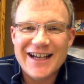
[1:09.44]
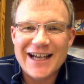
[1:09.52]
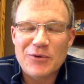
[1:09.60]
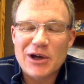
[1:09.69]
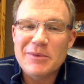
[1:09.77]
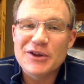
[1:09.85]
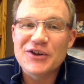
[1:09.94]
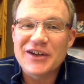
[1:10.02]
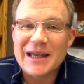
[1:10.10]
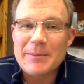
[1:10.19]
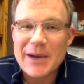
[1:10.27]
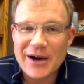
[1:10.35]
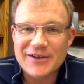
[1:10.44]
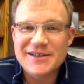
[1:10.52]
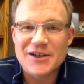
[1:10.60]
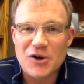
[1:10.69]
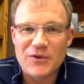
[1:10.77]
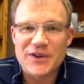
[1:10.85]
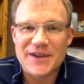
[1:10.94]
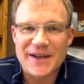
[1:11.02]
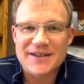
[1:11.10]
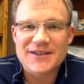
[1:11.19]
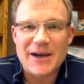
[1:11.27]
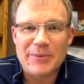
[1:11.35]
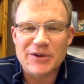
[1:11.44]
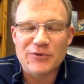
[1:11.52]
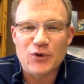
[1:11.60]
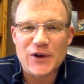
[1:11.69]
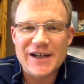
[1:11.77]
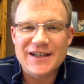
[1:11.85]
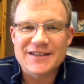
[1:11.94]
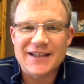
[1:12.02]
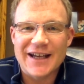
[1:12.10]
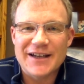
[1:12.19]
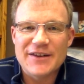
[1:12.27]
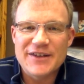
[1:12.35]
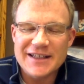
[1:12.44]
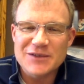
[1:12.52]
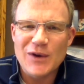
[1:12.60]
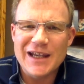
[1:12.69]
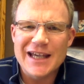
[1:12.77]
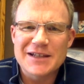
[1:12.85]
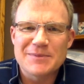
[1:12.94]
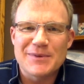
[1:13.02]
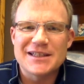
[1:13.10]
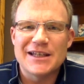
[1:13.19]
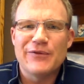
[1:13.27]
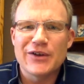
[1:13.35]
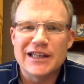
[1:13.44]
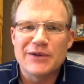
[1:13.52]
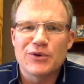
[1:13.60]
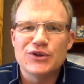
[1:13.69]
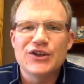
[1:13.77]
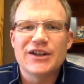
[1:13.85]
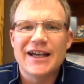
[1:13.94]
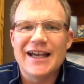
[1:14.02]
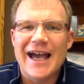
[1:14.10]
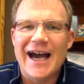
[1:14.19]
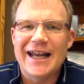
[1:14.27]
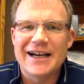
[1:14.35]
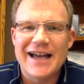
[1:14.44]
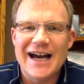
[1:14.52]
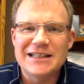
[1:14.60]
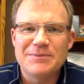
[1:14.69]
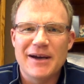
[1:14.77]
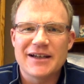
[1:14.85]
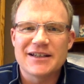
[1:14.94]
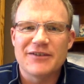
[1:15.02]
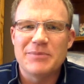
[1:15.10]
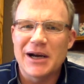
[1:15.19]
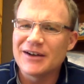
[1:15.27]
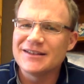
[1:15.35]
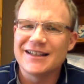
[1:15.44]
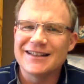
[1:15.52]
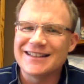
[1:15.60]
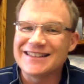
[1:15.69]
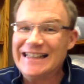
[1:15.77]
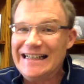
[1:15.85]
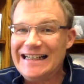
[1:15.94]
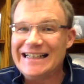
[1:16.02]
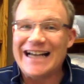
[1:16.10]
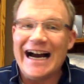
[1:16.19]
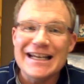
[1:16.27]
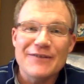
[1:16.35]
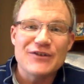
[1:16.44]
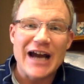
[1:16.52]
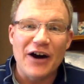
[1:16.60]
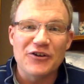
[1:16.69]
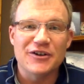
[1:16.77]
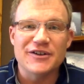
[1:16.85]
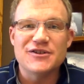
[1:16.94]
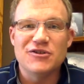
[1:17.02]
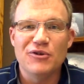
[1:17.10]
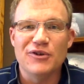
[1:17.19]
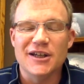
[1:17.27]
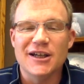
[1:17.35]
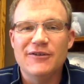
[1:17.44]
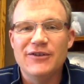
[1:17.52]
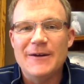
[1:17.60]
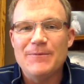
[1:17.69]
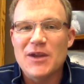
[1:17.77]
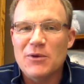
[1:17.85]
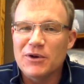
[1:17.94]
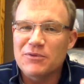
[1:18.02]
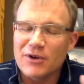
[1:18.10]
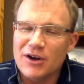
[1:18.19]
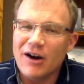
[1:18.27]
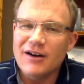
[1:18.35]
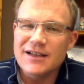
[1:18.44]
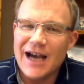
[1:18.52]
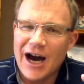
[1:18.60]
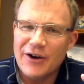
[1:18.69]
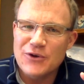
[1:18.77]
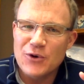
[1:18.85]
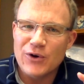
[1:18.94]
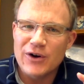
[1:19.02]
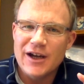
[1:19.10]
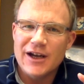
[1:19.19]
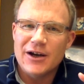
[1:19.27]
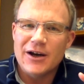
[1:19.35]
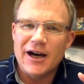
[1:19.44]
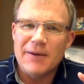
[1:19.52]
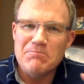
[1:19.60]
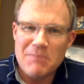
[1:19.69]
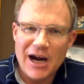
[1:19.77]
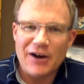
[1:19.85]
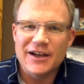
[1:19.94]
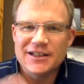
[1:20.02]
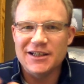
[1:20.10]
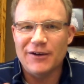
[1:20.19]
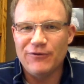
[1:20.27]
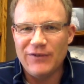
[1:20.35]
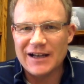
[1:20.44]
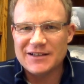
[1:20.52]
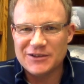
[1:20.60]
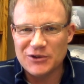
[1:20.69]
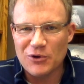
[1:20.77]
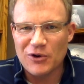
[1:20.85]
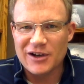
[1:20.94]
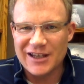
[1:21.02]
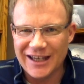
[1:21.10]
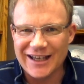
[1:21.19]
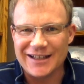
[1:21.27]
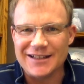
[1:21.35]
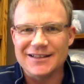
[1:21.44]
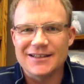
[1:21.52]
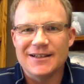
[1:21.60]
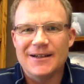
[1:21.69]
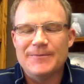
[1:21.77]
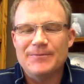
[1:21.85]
and we're going to be looking at parenting over the next couple of weeks. And this weekend specifically, we're looking at an aspect of parenting that's kind of counterintuitive with regard to how your marriage affects your kids